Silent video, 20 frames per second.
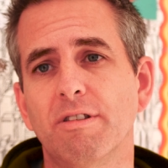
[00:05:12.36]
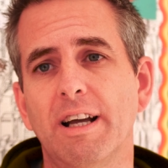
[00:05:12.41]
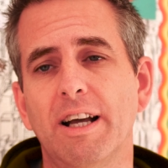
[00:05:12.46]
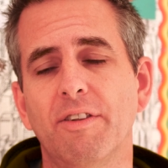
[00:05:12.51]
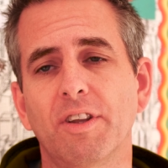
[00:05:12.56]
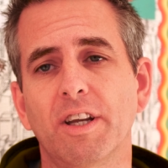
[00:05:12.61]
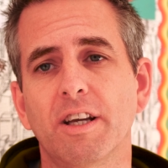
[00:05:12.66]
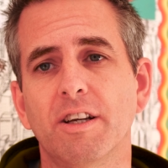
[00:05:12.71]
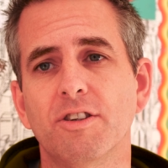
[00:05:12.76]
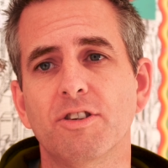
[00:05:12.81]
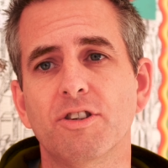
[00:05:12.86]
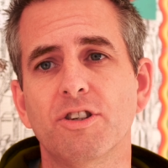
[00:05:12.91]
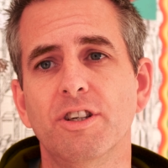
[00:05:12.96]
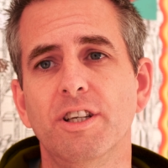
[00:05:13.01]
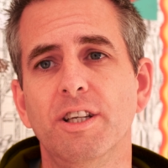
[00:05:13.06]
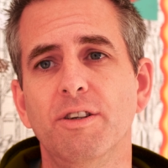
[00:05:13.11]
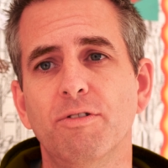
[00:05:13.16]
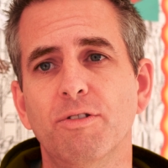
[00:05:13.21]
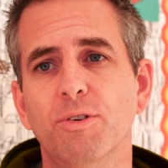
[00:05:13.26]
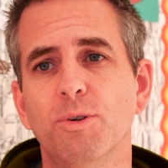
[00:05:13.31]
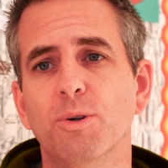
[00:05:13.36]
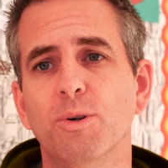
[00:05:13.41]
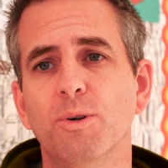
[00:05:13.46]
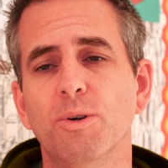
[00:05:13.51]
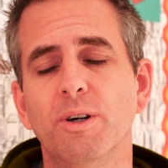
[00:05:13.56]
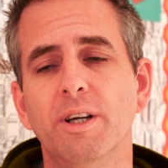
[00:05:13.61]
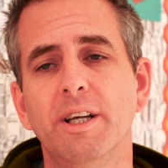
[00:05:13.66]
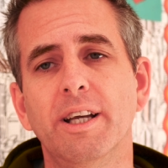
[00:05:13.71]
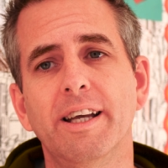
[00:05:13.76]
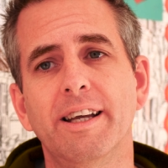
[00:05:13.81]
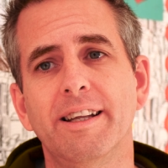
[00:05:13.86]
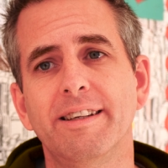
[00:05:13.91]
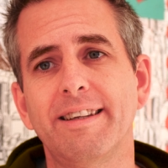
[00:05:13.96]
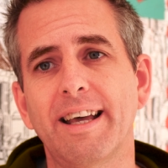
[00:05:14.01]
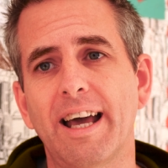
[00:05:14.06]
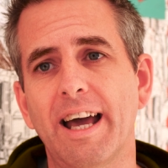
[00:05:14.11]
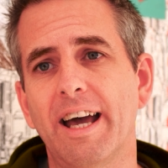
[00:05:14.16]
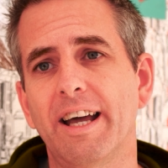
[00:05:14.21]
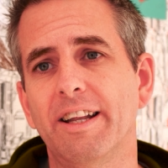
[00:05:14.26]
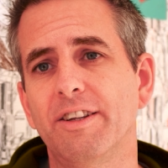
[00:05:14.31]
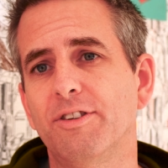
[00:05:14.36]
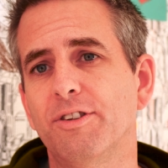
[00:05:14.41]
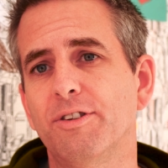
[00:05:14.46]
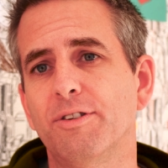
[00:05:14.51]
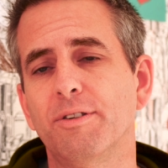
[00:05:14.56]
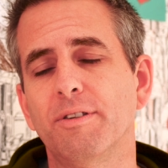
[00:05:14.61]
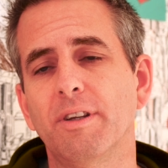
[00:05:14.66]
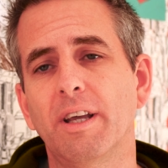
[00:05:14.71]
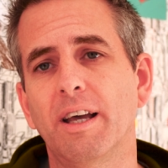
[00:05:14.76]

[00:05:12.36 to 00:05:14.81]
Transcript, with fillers: around the country for dads,